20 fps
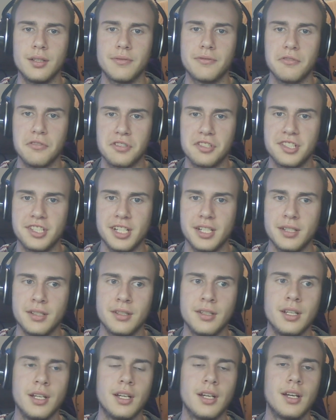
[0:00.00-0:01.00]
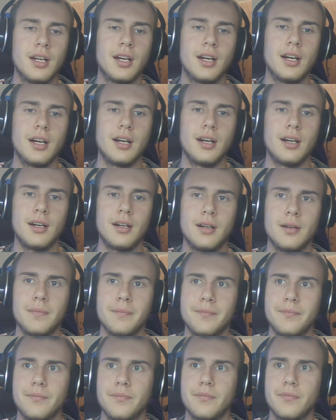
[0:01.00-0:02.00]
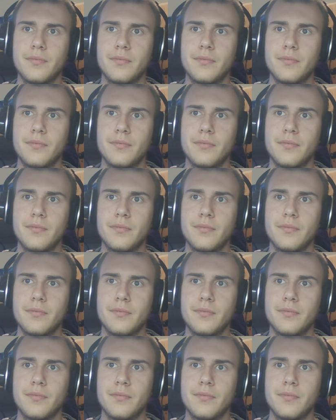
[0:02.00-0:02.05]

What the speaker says: the first gen, Vaporeon,